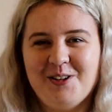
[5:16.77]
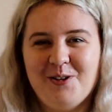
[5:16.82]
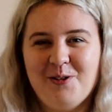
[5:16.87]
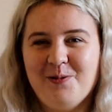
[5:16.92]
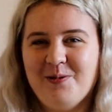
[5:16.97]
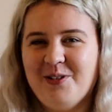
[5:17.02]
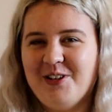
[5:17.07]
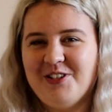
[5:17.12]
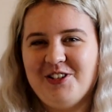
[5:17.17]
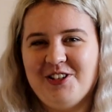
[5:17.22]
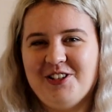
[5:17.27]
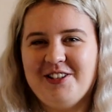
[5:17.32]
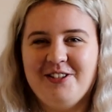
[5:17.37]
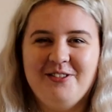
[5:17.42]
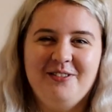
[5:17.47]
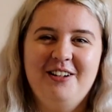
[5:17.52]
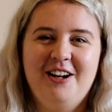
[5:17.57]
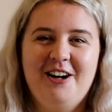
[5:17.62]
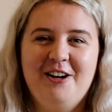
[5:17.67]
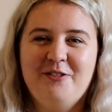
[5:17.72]
or we'll just
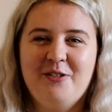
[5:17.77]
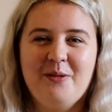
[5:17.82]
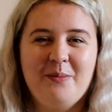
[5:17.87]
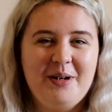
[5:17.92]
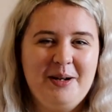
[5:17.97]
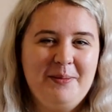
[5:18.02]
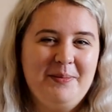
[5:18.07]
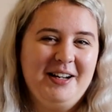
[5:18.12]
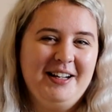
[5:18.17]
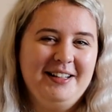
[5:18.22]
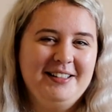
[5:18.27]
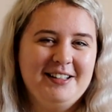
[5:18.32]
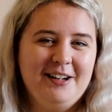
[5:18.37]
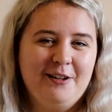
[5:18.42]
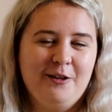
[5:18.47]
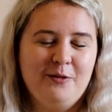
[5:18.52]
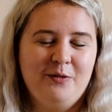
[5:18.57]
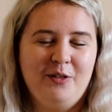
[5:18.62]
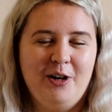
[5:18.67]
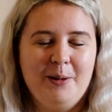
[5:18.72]
all laugh at me being
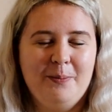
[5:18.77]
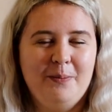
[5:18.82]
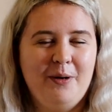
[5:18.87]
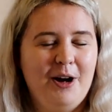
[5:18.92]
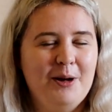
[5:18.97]
terrified,